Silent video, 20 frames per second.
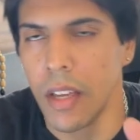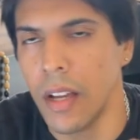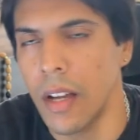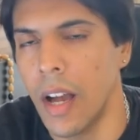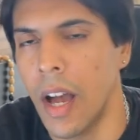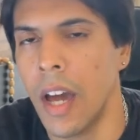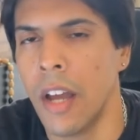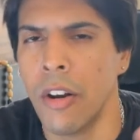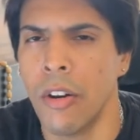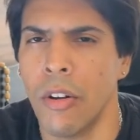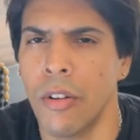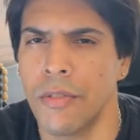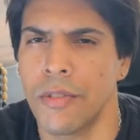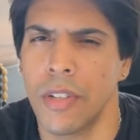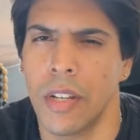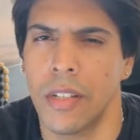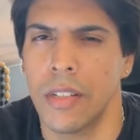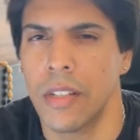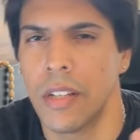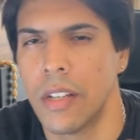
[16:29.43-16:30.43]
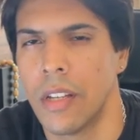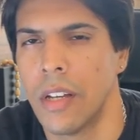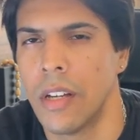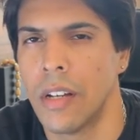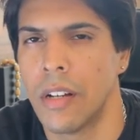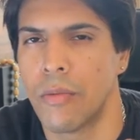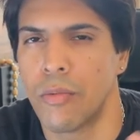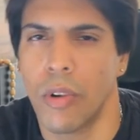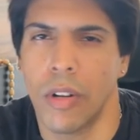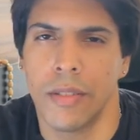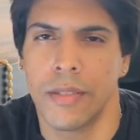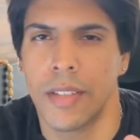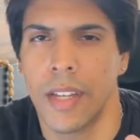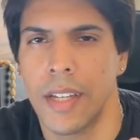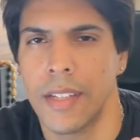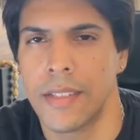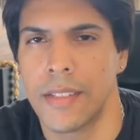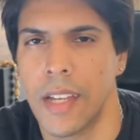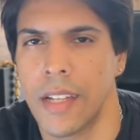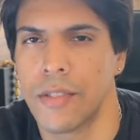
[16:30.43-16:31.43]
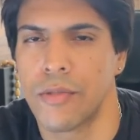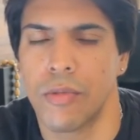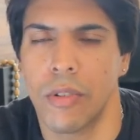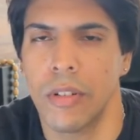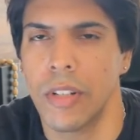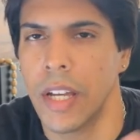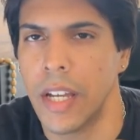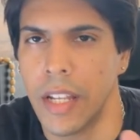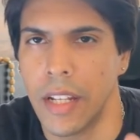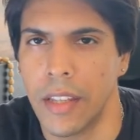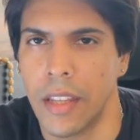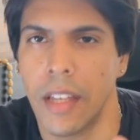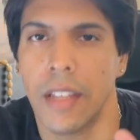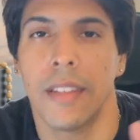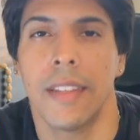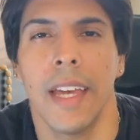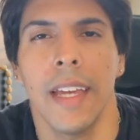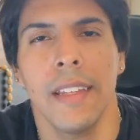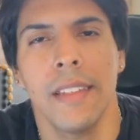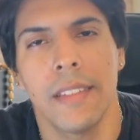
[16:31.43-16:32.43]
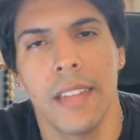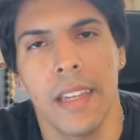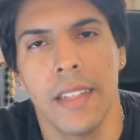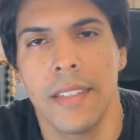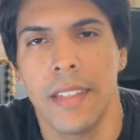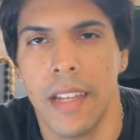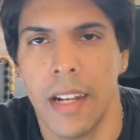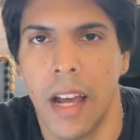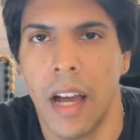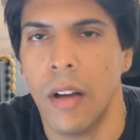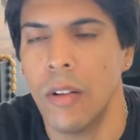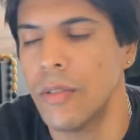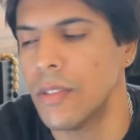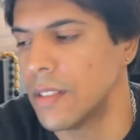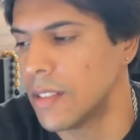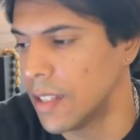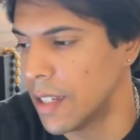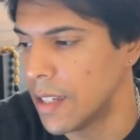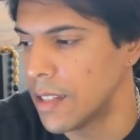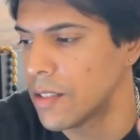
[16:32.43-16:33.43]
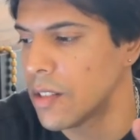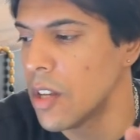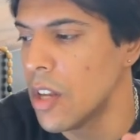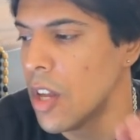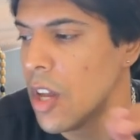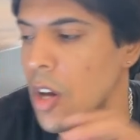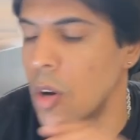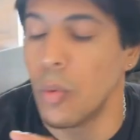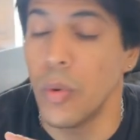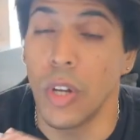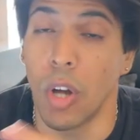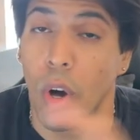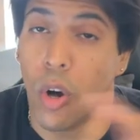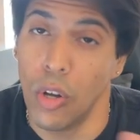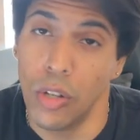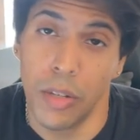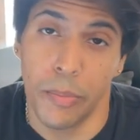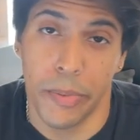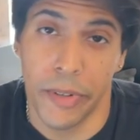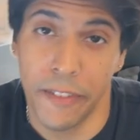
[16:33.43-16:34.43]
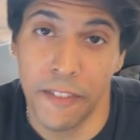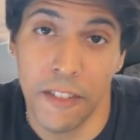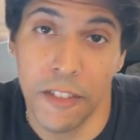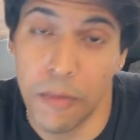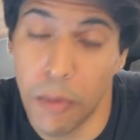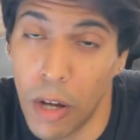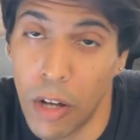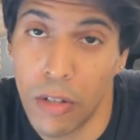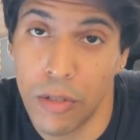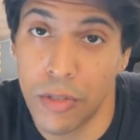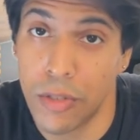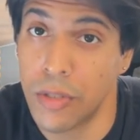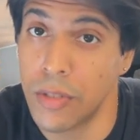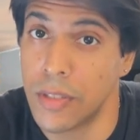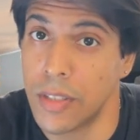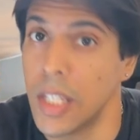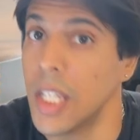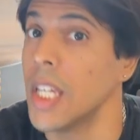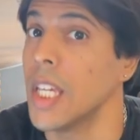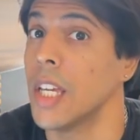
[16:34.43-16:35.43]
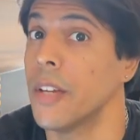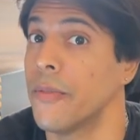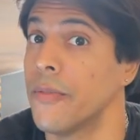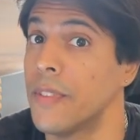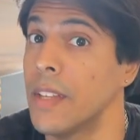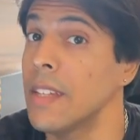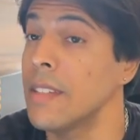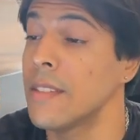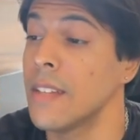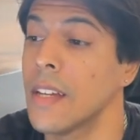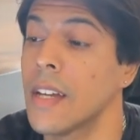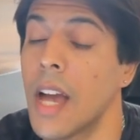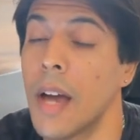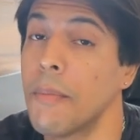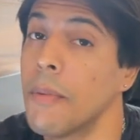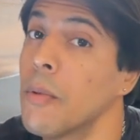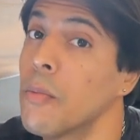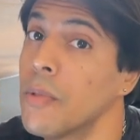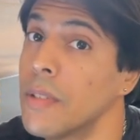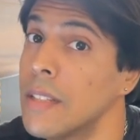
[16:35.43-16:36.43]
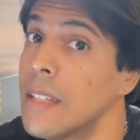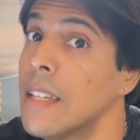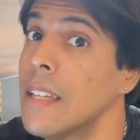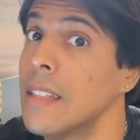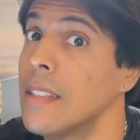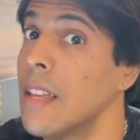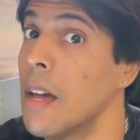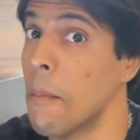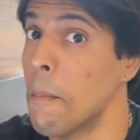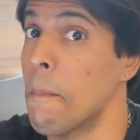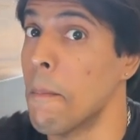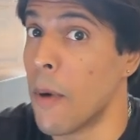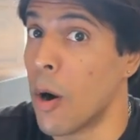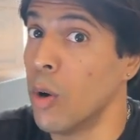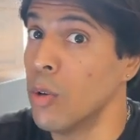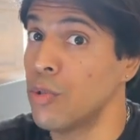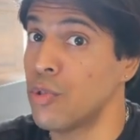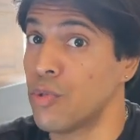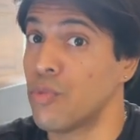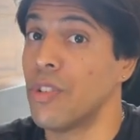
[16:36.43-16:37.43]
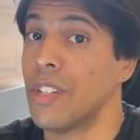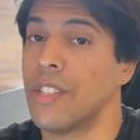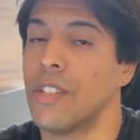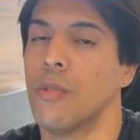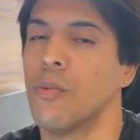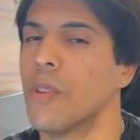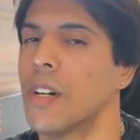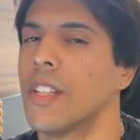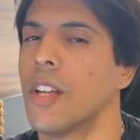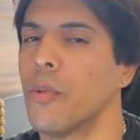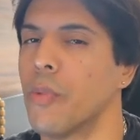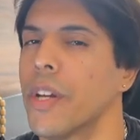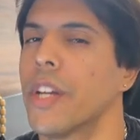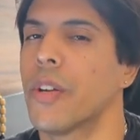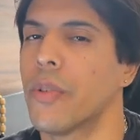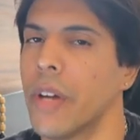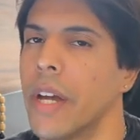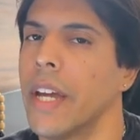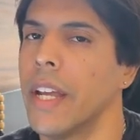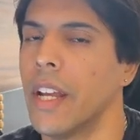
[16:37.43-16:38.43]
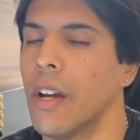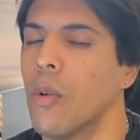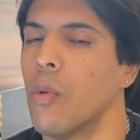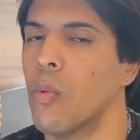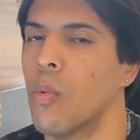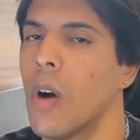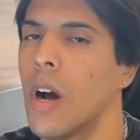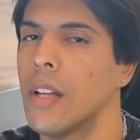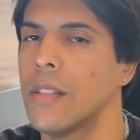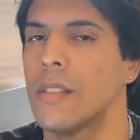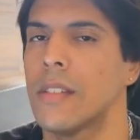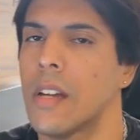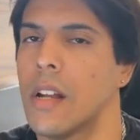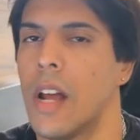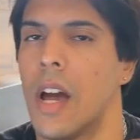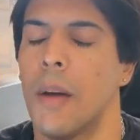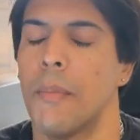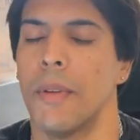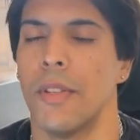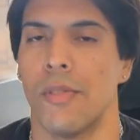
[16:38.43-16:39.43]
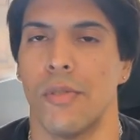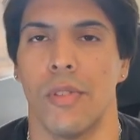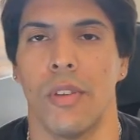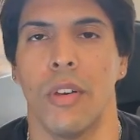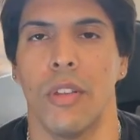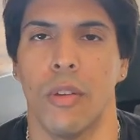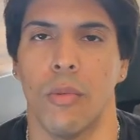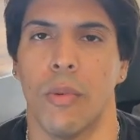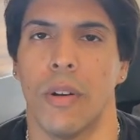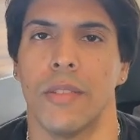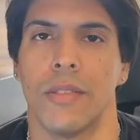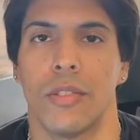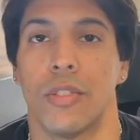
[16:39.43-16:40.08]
I don't know, run test, test run, anything. They tested out this with all the previous models to see if this thing happened with the most recent one that we created, what's gonna happen to the other ones.